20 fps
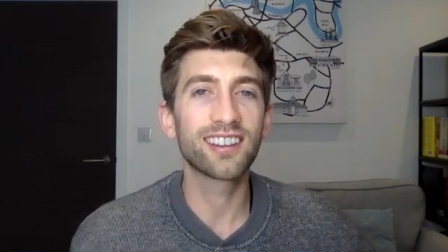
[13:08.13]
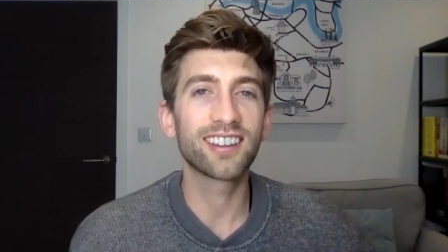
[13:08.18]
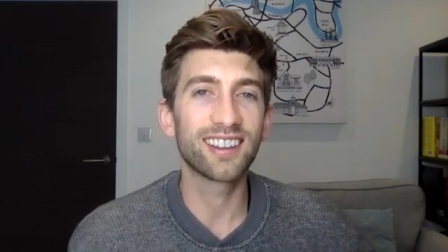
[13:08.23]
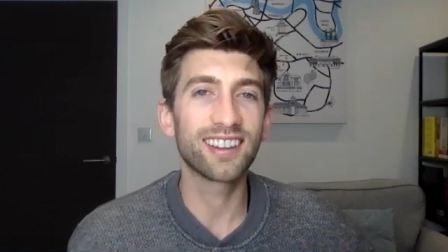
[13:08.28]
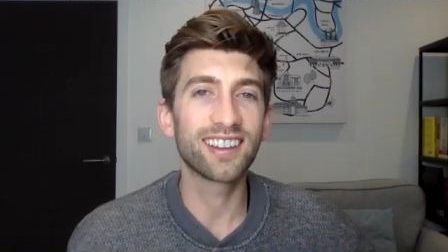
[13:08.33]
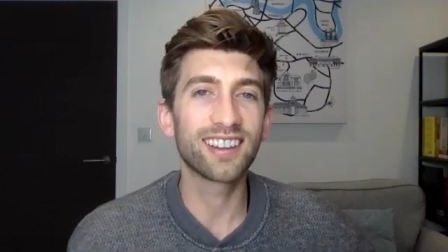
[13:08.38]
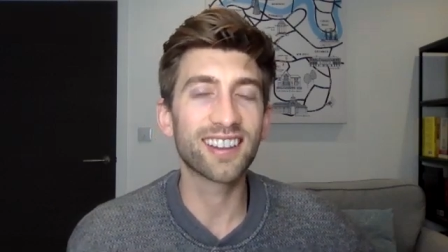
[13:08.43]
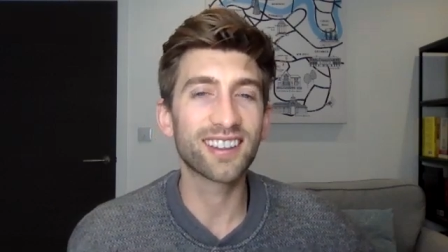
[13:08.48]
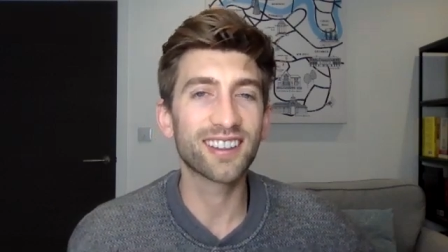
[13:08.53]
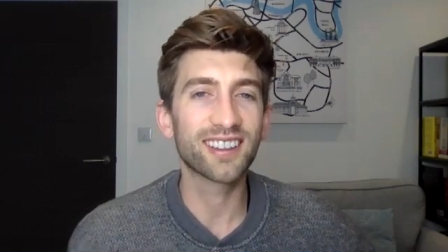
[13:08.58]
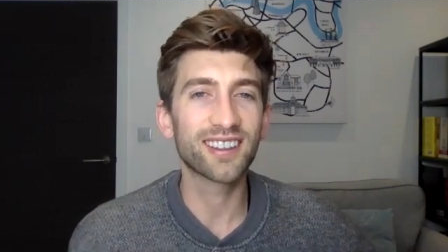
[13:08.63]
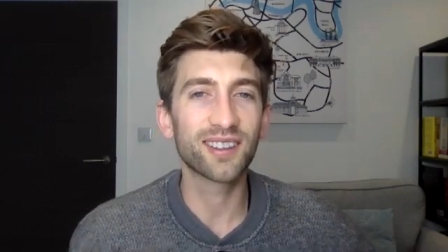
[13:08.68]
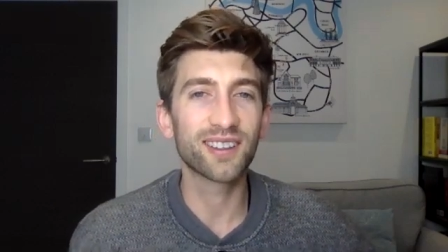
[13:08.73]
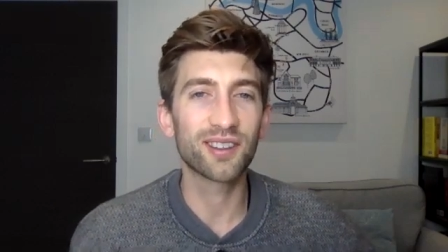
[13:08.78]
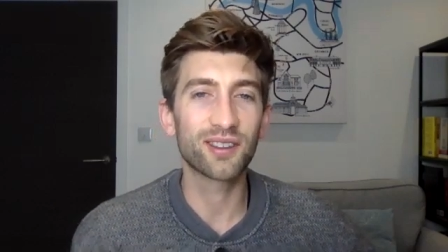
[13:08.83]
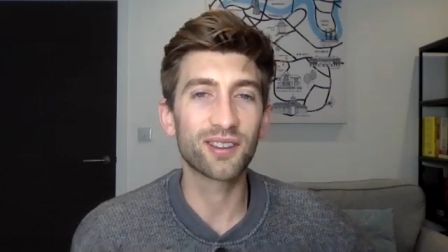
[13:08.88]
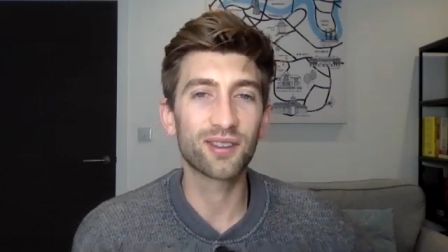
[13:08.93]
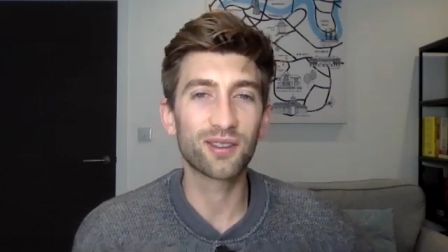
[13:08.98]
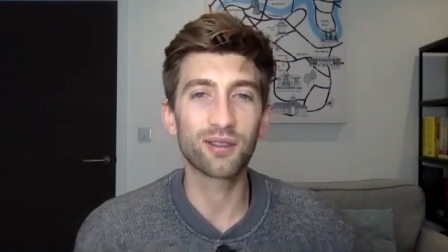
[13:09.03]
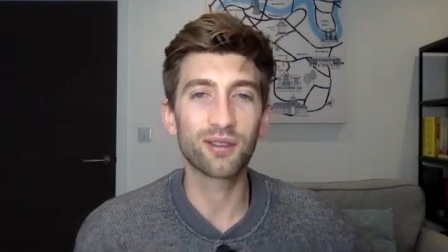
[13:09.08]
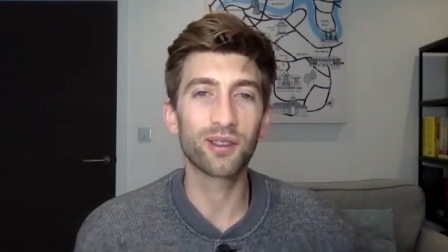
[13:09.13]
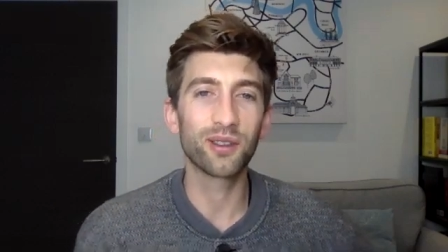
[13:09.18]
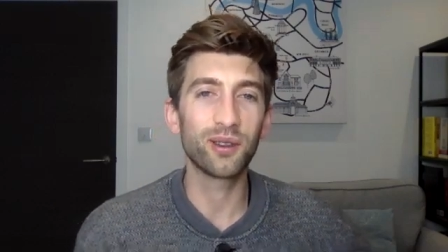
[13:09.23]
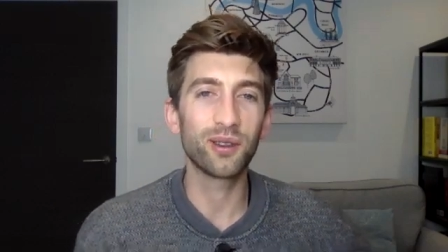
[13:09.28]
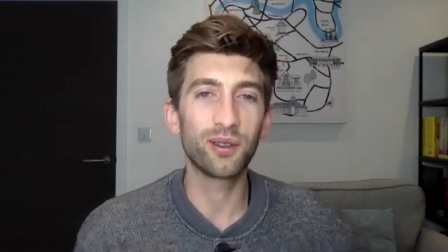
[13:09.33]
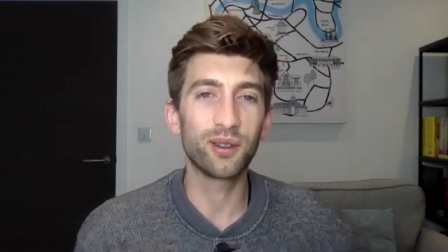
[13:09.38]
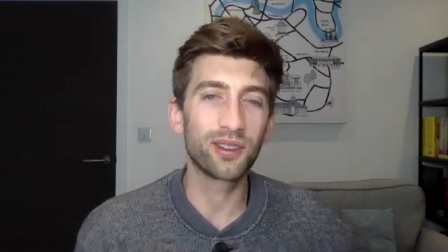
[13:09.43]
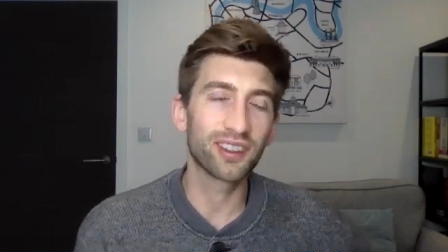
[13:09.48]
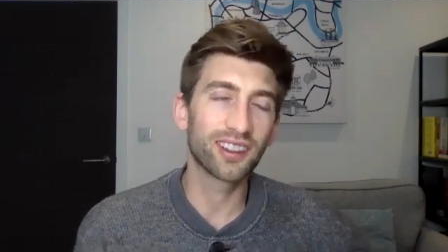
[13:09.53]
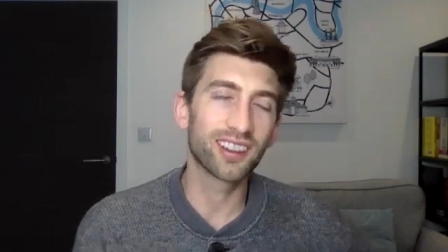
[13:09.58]
and that's such a
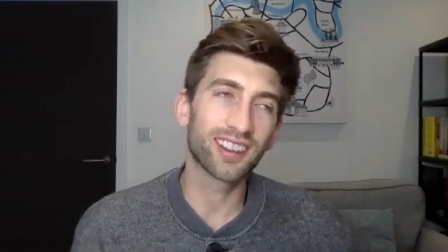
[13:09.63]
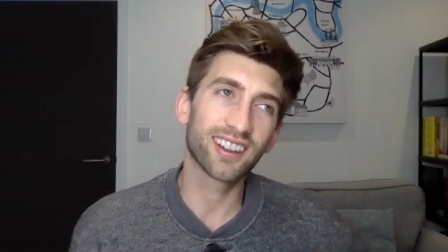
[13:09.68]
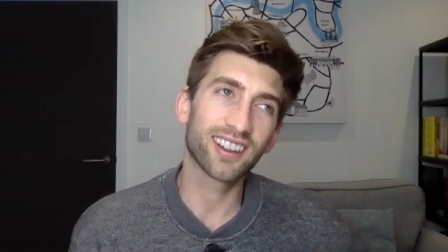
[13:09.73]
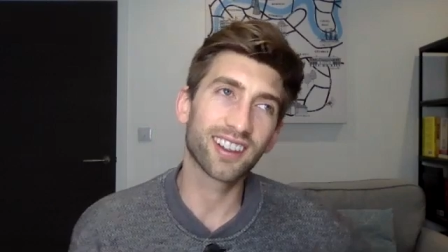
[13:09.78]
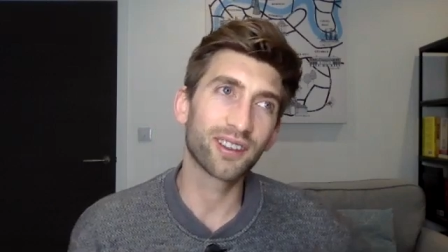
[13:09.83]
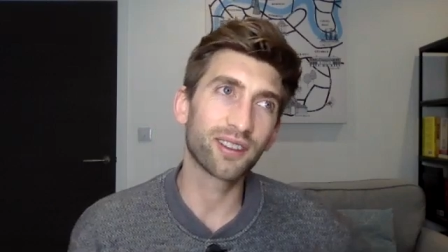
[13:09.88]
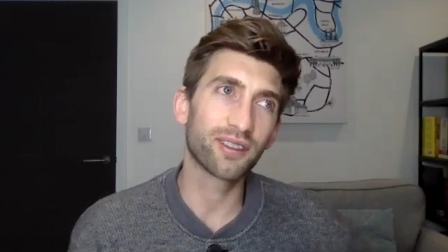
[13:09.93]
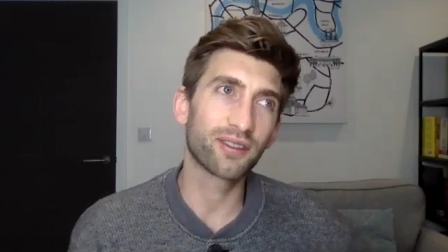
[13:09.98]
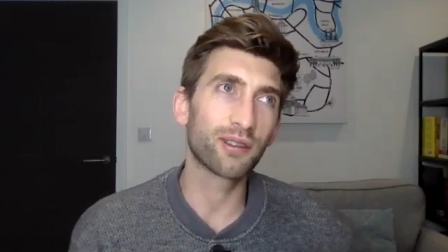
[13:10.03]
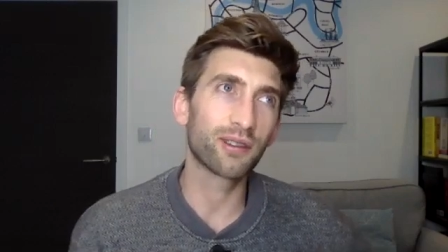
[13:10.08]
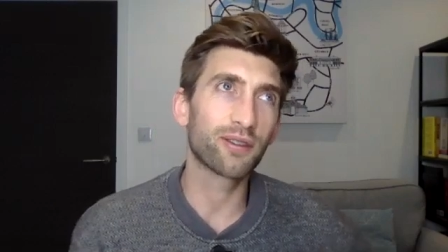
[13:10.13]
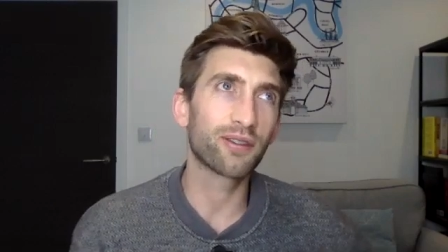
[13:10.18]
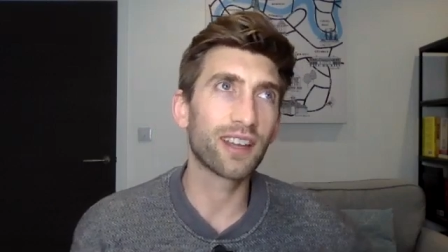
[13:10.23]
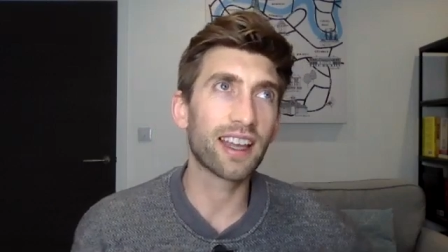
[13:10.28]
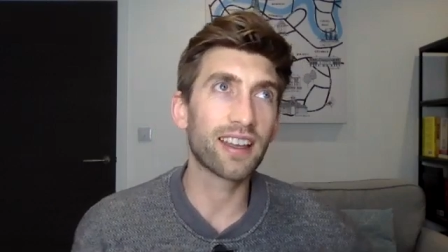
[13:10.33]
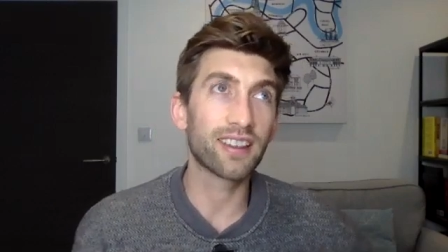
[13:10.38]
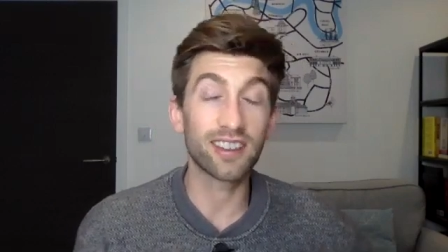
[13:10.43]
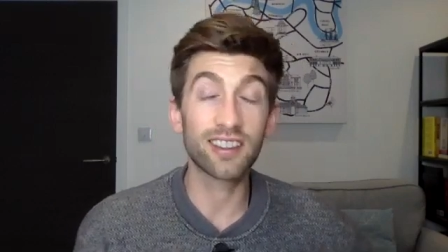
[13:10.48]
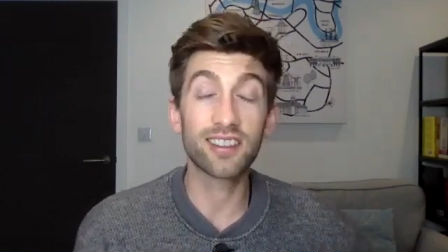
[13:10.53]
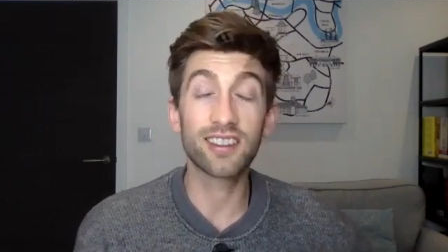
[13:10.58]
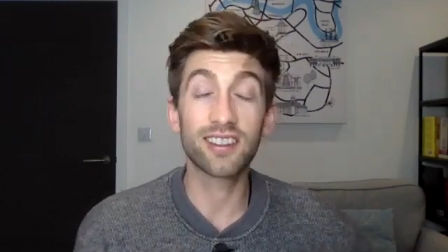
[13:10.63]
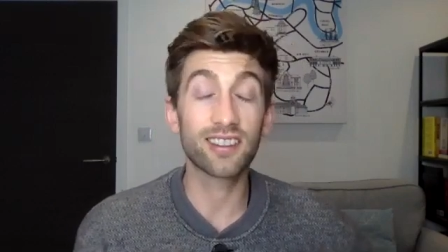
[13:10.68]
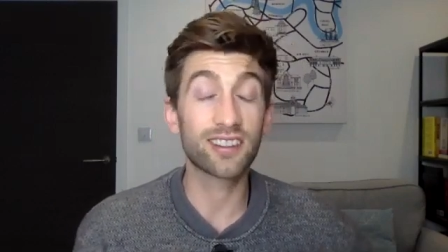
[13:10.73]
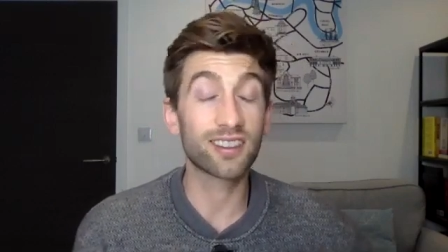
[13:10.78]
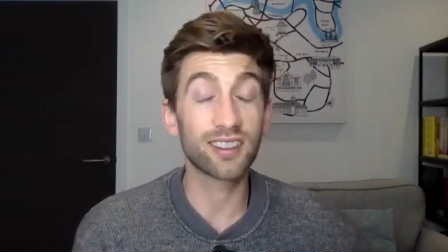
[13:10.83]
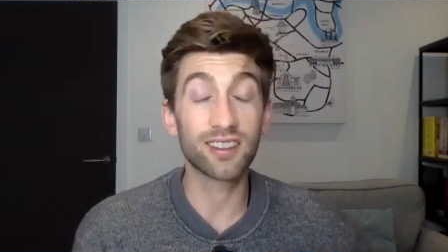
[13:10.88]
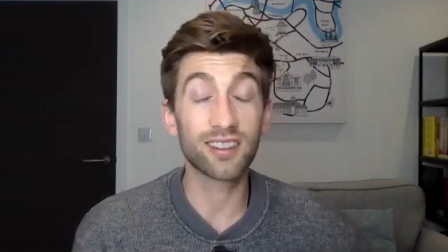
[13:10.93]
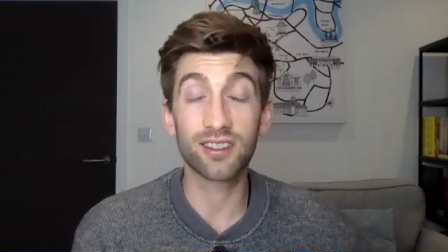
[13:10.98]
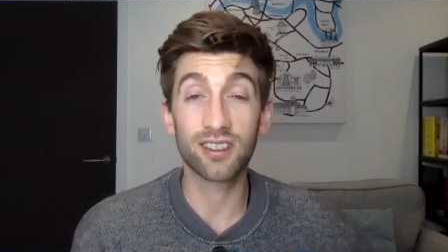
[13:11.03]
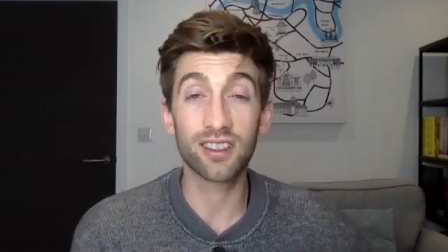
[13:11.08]
true kind of reflect this is
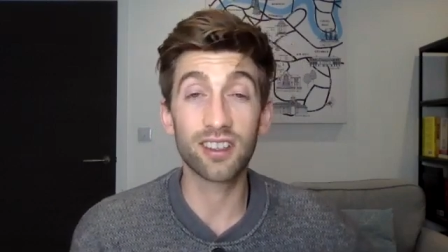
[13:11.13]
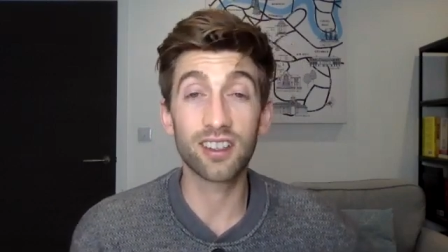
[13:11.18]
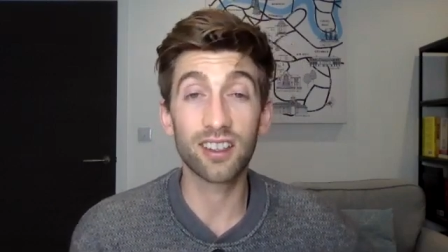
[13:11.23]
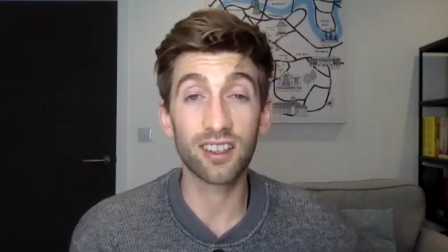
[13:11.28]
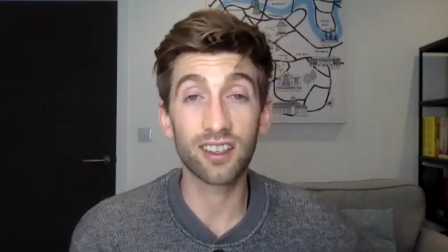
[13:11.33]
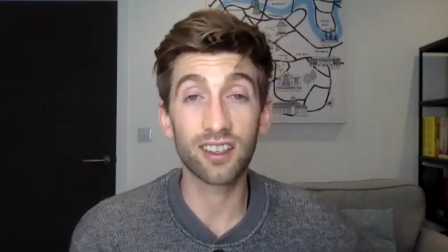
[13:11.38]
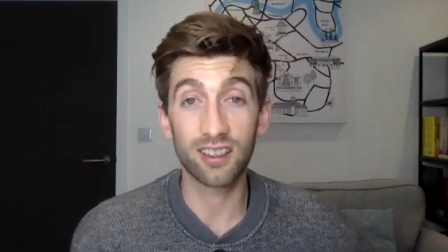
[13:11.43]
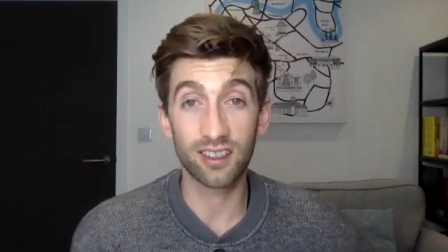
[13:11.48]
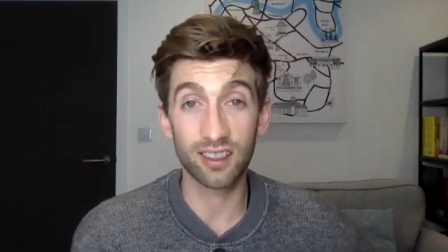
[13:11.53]
such a